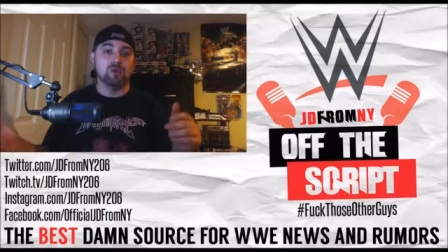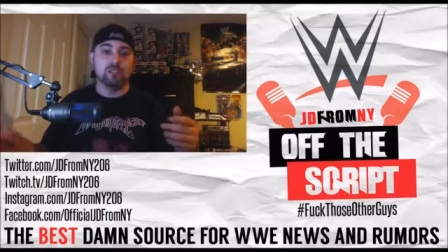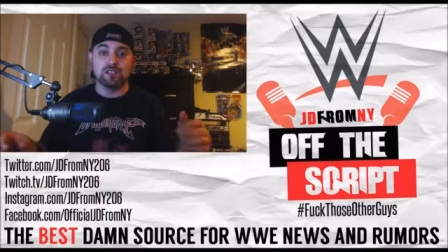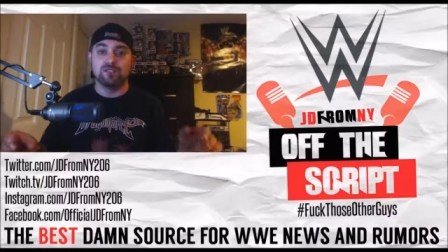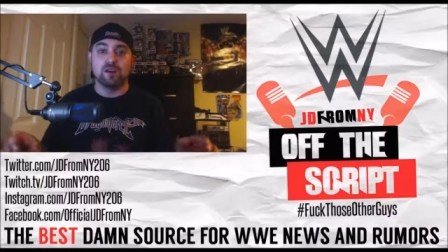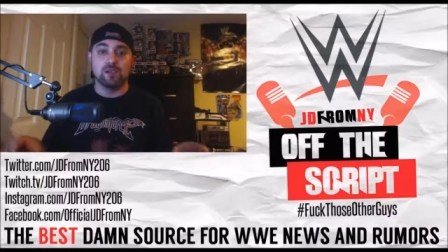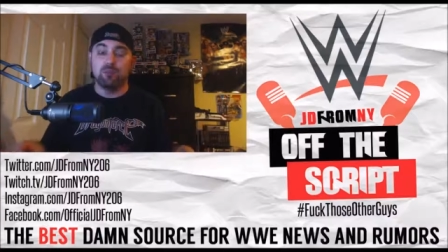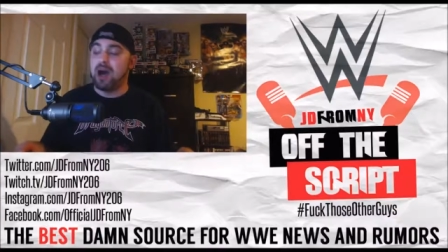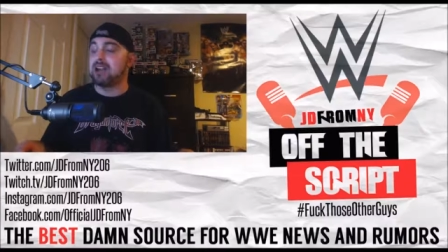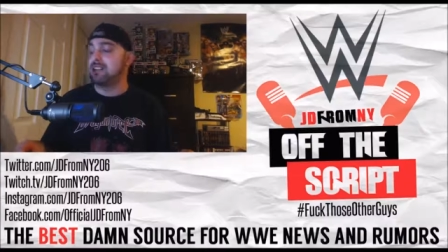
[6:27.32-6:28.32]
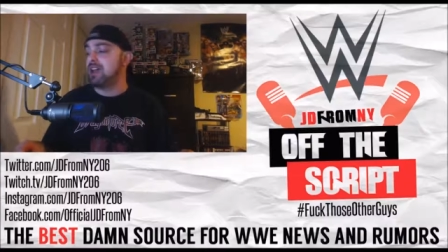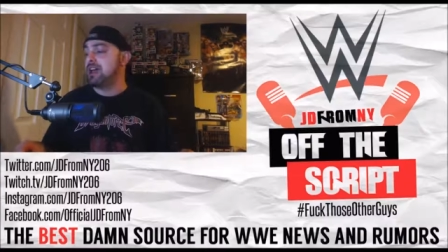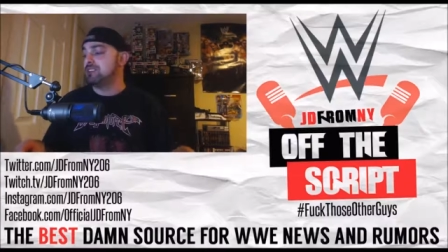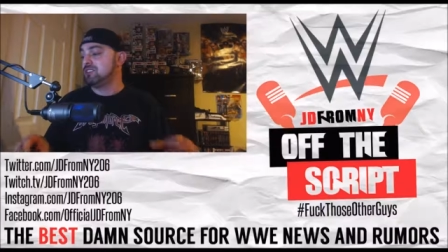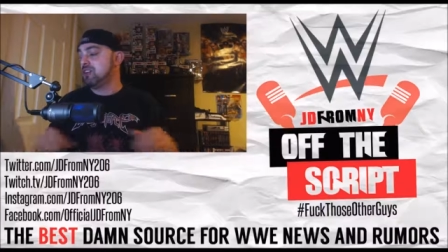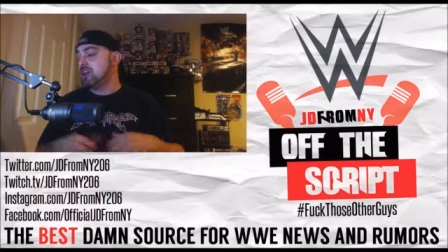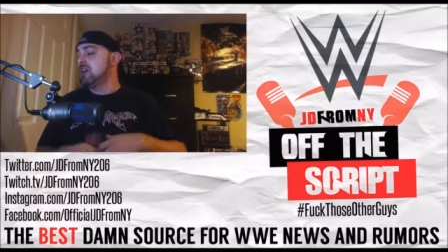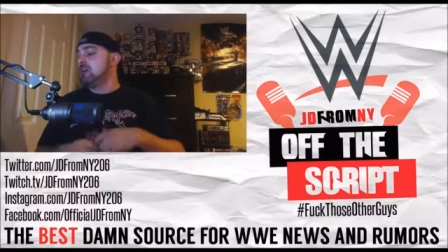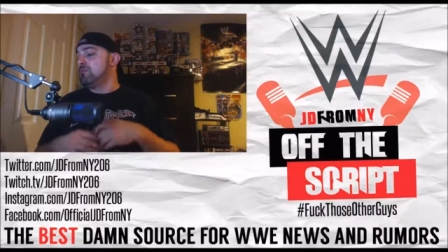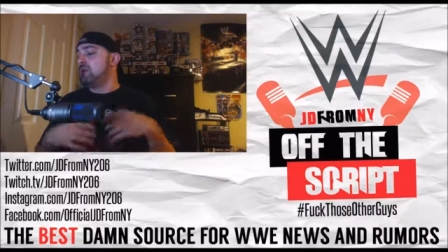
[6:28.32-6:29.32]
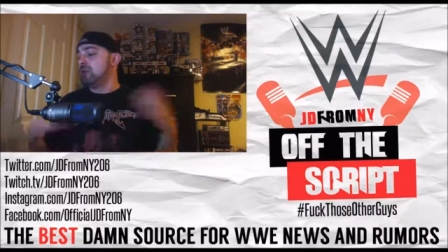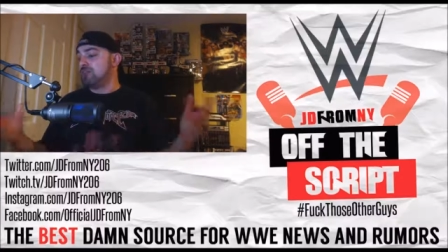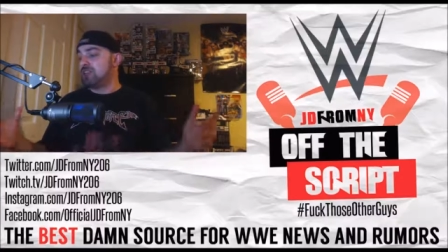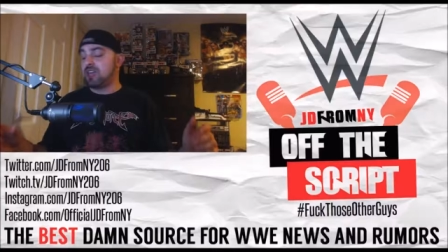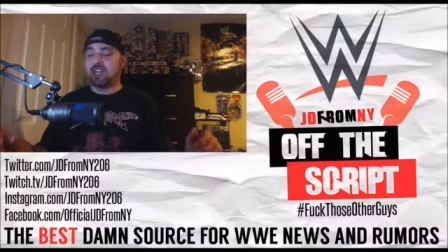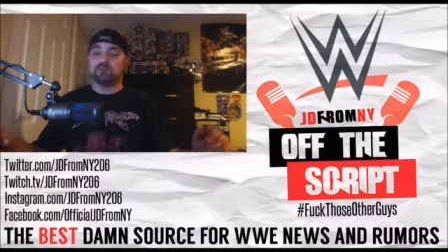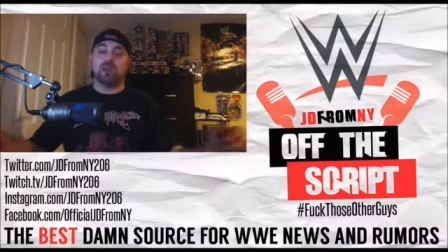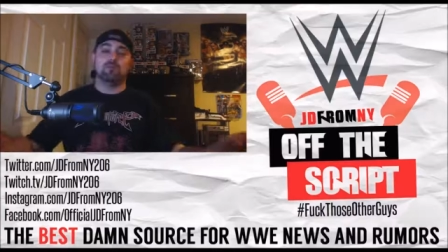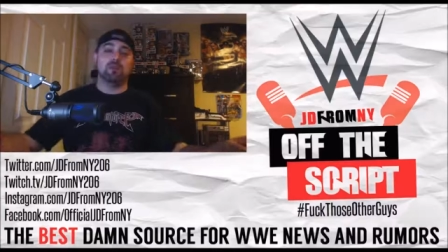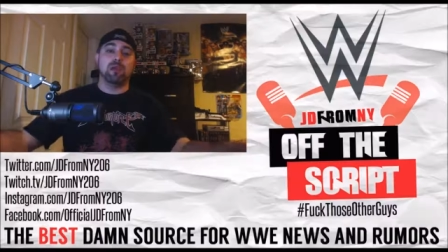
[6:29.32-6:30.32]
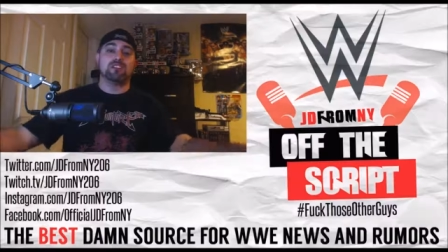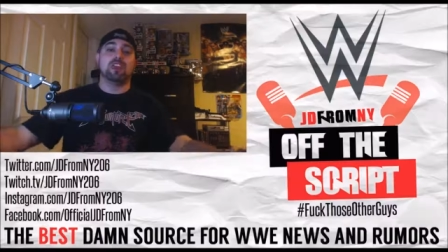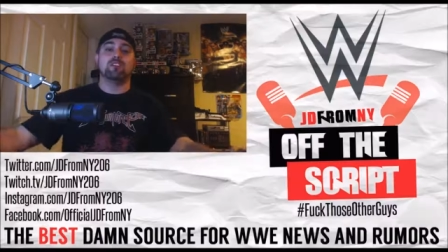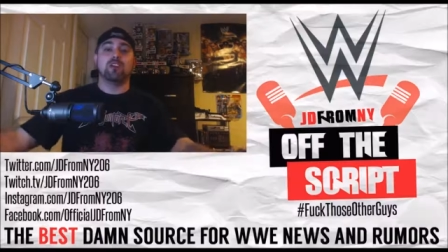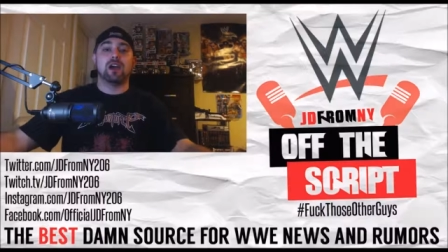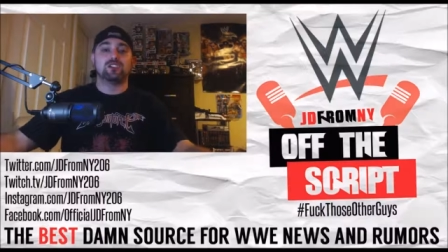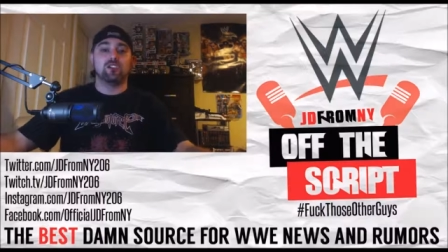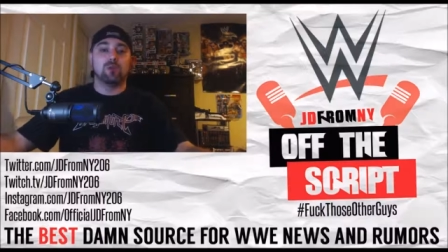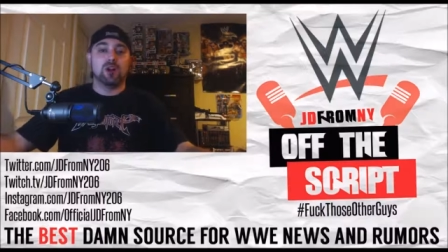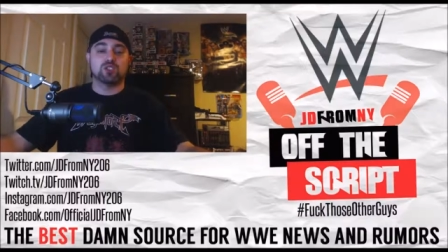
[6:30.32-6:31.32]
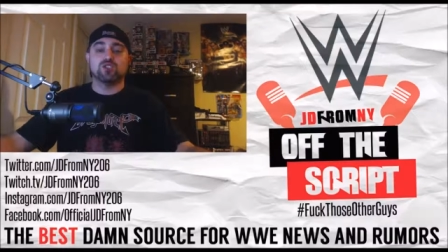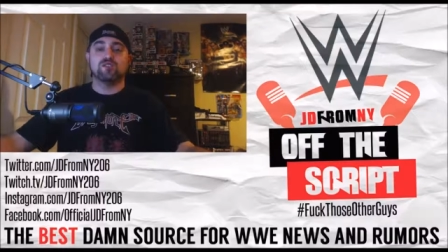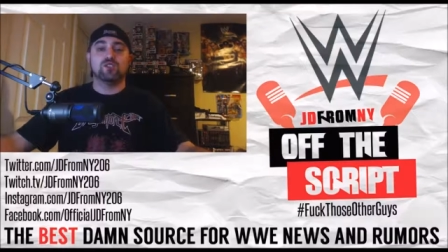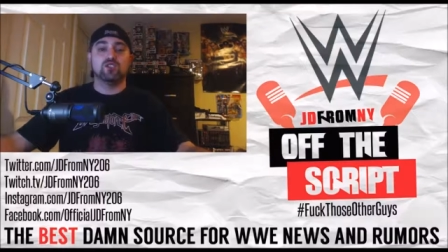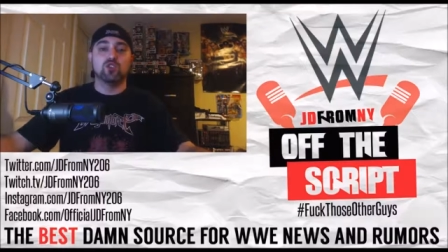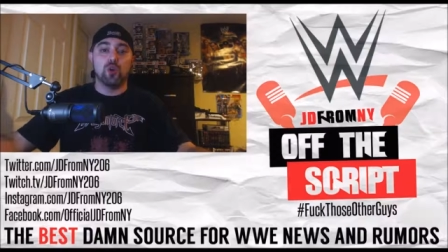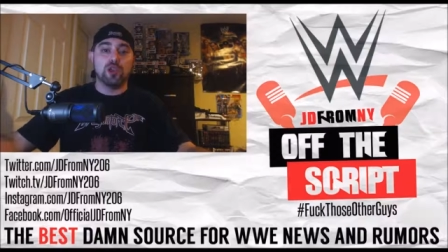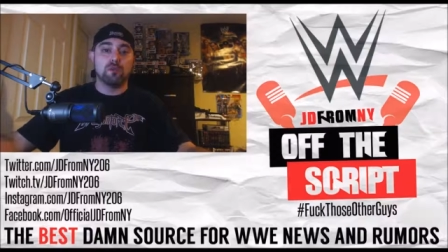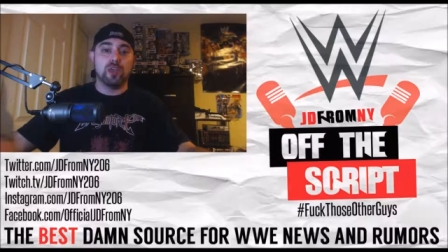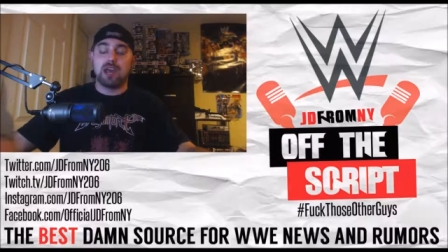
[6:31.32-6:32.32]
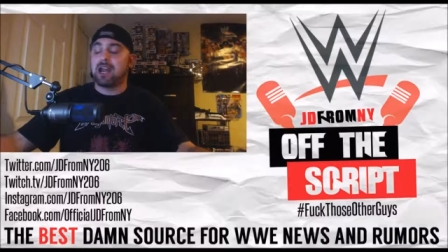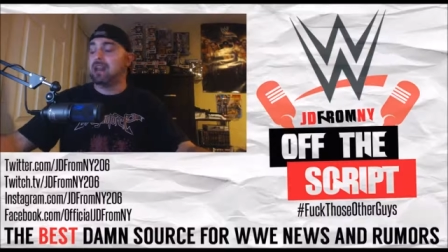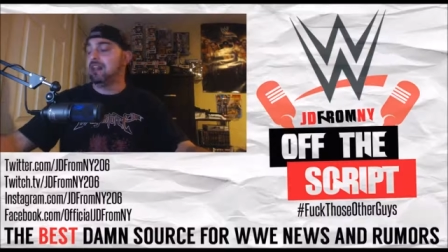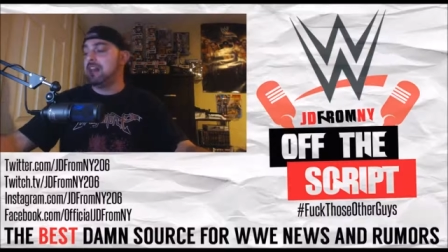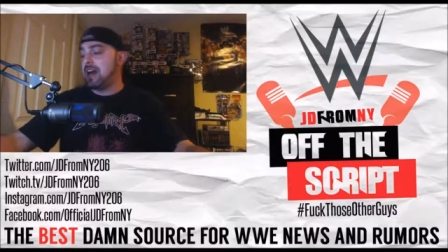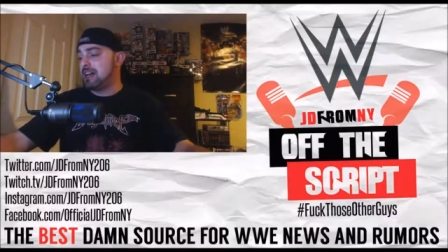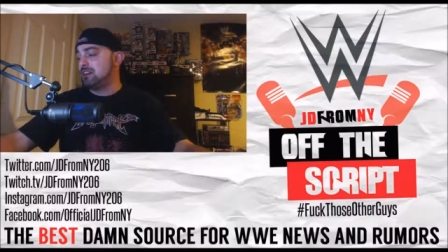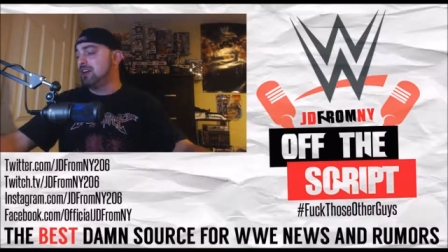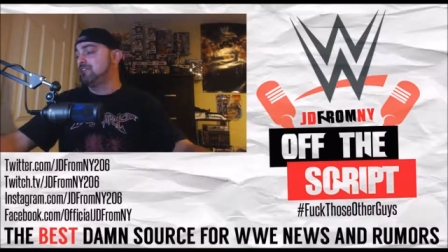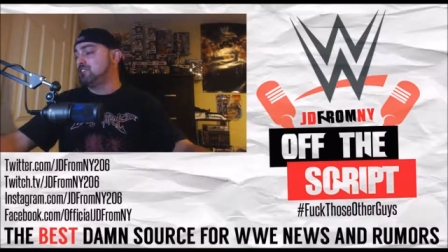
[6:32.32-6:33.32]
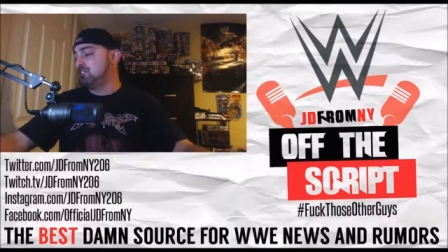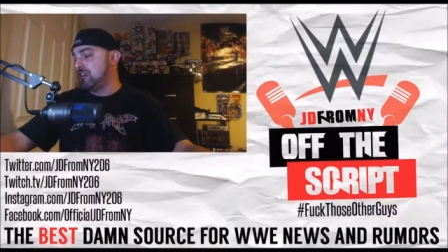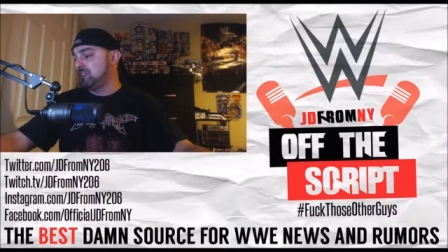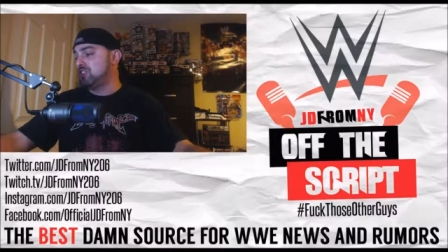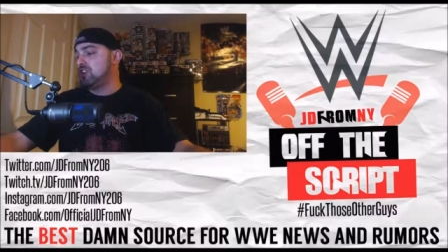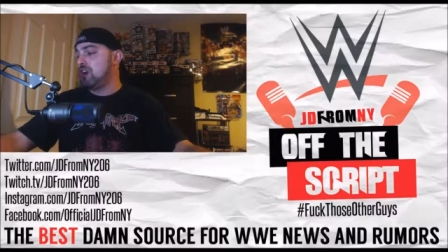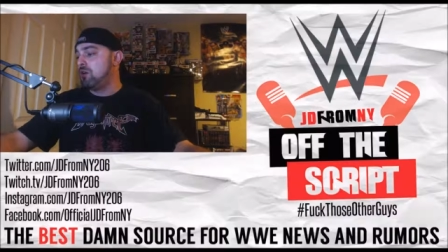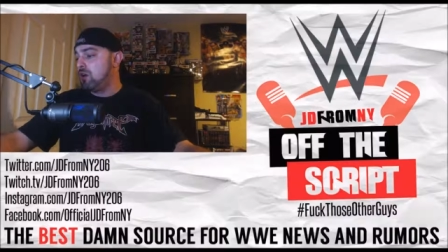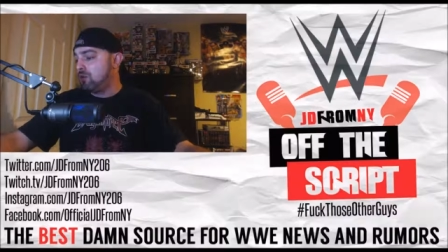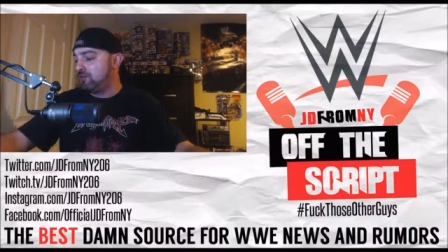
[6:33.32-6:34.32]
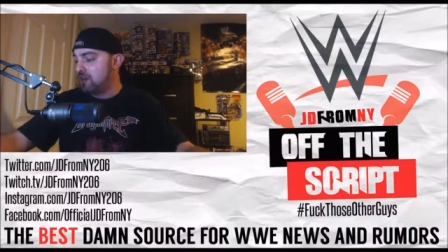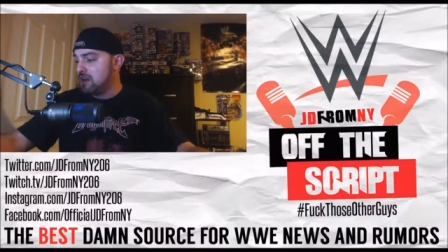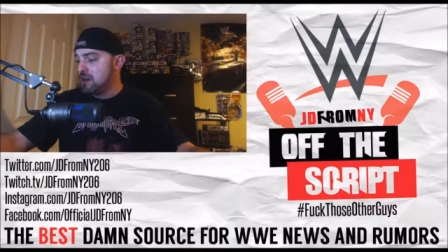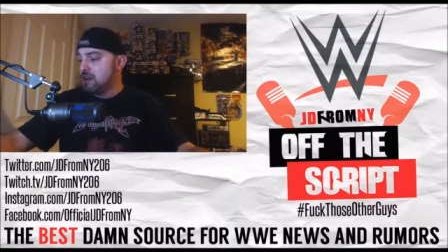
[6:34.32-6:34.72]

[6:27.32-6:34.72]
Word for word: doing this fucking podcast. But whatever the case may be, man, thank you guys so much for joining me. I got a lot of shit to go over.